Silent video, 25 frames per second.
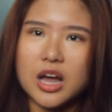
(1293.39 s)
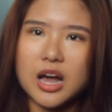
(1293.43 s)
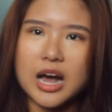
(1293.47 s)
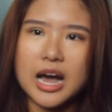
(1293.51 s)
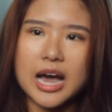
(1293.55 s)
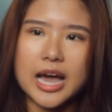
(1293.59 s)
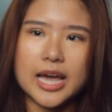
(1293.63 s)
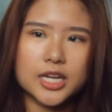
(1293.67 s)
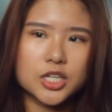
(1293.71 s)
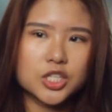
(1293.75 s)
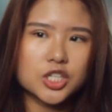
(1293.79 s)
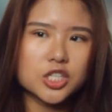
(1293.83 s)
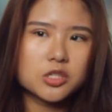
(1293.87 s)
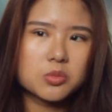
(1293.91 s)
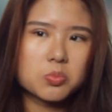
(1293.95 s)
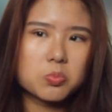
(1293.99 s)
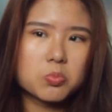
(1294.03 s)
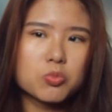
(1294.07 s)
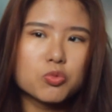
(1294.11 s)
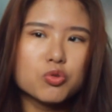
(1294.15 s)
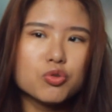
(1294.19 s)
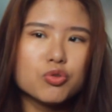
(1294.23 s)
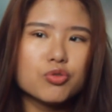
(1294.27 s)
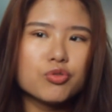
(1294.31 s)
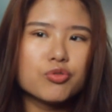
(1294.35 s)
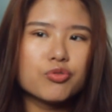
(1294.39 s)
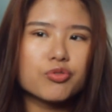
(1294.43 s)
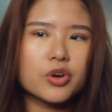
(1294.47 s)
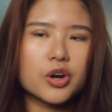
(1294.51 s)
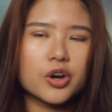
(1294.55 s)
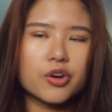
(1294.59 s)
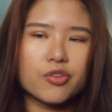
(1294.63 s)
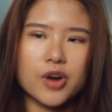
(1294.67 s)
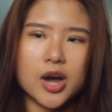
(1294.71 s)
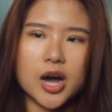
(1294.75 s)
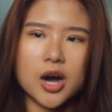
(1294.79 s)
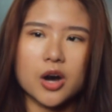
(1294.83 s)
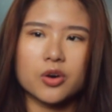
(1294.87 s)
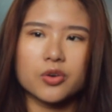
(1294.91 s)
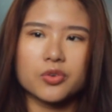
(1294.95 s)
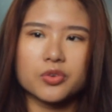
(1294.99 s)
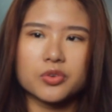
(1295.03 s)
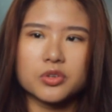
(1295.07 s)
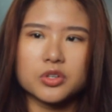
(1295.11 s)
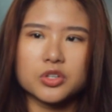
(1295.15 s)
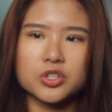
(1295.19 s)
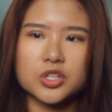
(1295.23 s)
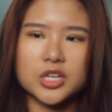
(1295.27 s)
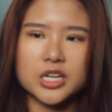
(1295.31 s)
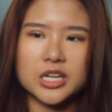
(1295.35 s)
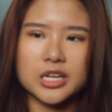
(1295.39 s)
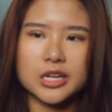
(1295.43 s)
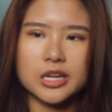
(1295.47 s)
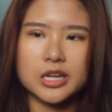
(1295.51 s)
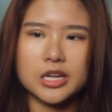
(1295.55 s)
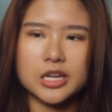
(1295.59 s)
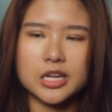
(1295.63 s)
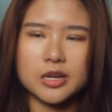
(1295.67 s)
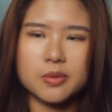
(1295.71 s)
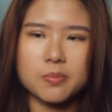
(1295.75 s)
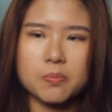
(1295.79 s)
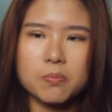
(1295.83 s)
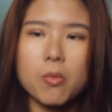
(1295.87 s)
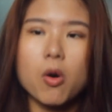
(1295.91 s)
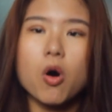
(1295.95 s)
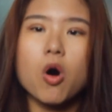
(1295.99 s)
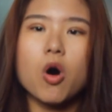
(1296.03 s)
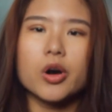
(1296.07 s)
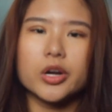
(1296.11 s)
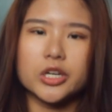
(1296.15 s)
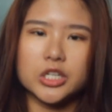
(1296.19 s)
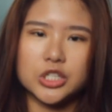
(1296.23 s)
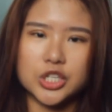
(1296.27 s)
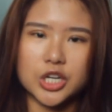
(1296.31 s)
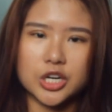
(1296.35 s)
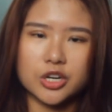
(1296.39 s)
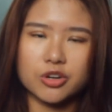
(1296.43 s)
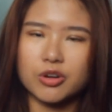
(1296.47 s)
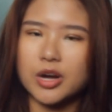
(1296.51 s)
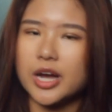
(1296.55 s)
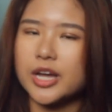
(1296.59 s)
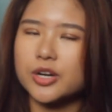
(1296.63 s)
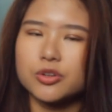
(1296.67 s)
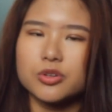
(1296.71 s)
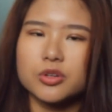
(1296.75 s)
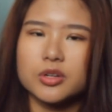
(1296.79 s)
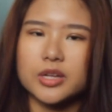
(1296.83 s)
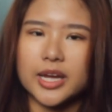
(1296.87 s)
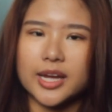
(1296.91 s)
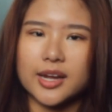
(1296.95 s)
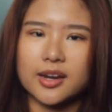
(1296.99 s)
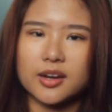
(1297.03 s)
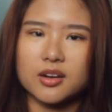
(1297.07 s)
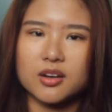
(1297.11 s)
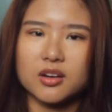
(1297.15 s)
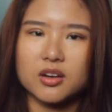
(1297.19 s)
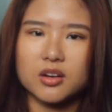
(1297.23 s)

I just move around more in general. I don't like